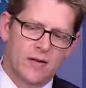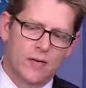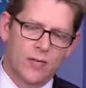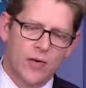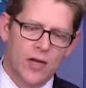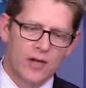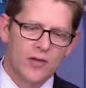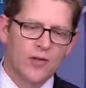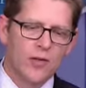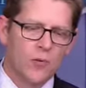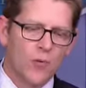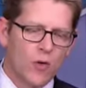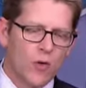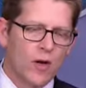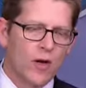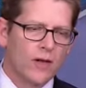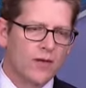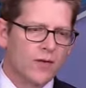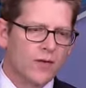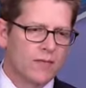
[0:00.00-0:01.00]
the president
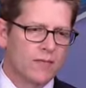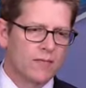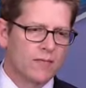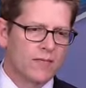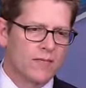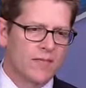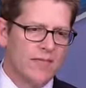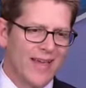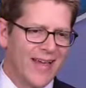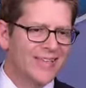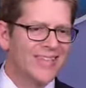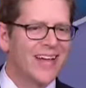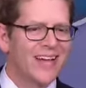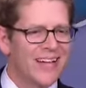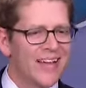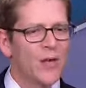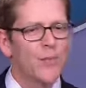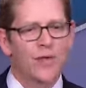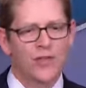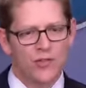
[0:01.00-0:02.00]
wants that
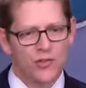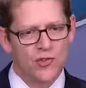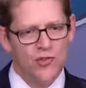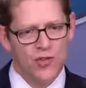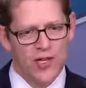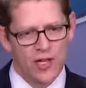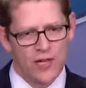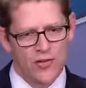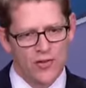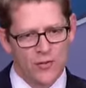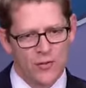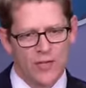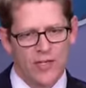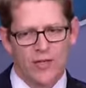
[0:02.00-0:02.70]
dynamic to change. I